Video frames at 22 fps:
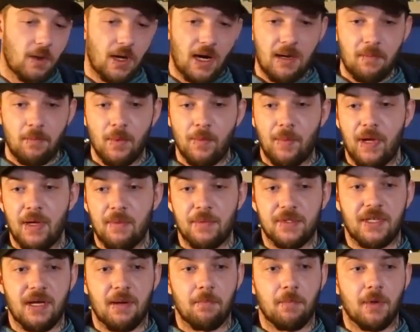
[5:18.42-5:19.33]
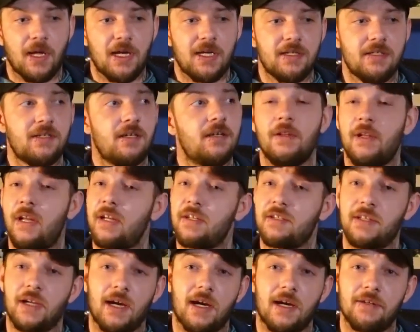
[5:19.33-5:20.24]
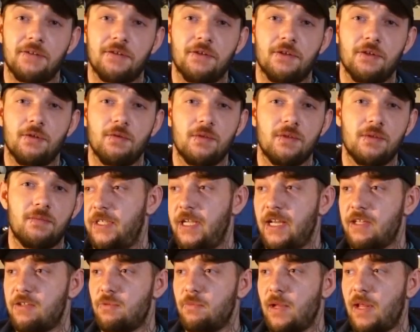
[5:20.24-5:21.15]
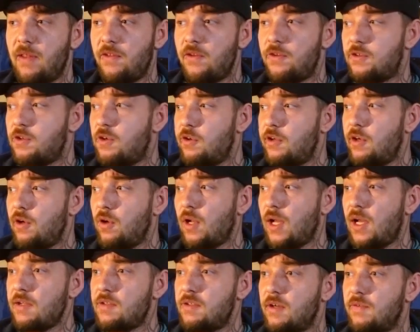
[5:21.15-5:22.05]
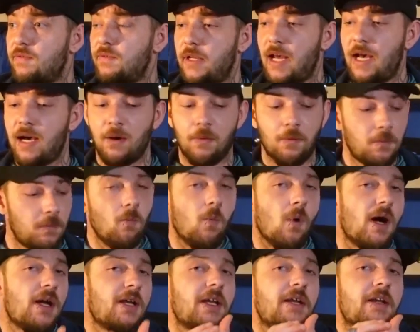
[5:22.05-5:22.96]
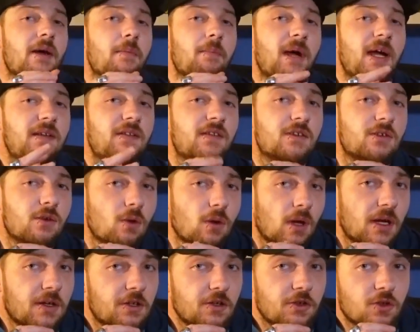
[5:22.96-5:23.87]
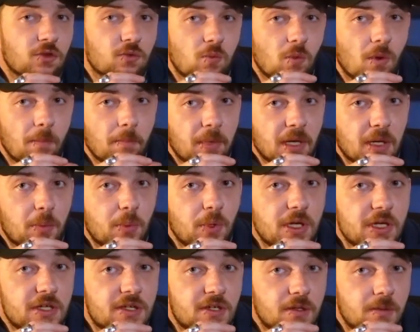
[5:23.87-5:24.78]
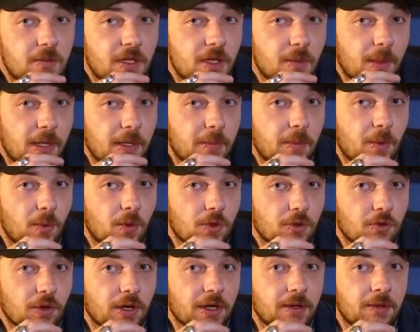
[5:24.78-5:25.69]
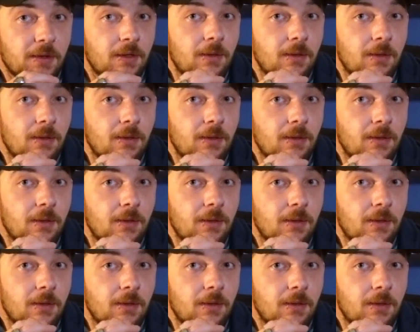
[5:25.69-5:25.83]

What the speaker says: I have my paper templates. The next thing I had to do was get some leather to cut it all out of. Now, why didn't I make this all out of just one big piece, you may be wondering.